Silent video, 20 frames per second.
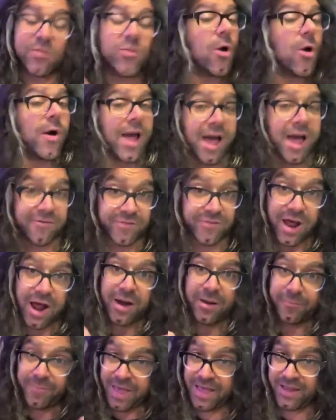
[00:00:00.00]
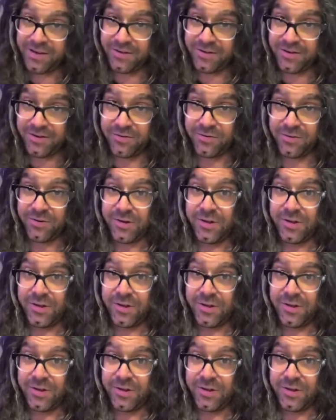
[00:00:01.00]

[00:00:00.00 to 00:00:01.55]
Though I have not abandoned